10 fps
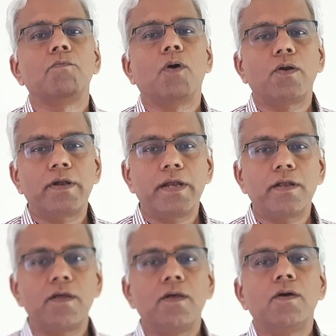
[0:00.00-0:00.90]

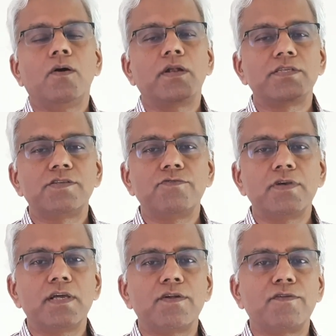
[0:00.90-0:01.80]
moderate, or a
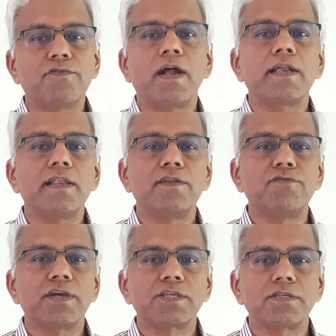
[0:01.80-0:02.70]
severe and fatal
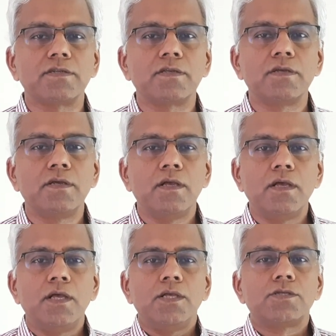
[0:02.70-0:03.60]
infection.
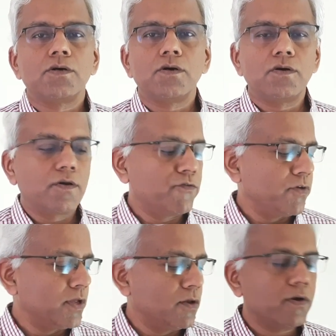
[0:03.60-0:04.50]
So if
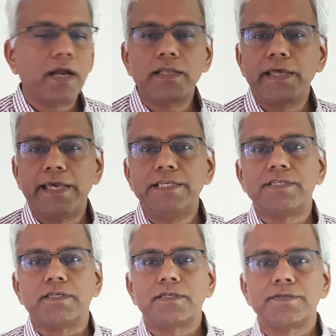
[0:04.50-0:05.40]
we look at the
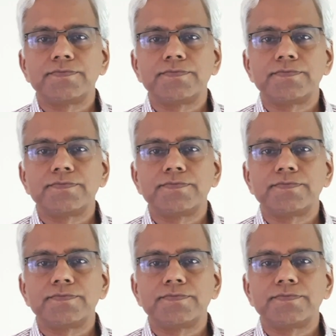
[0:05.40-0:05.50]
agent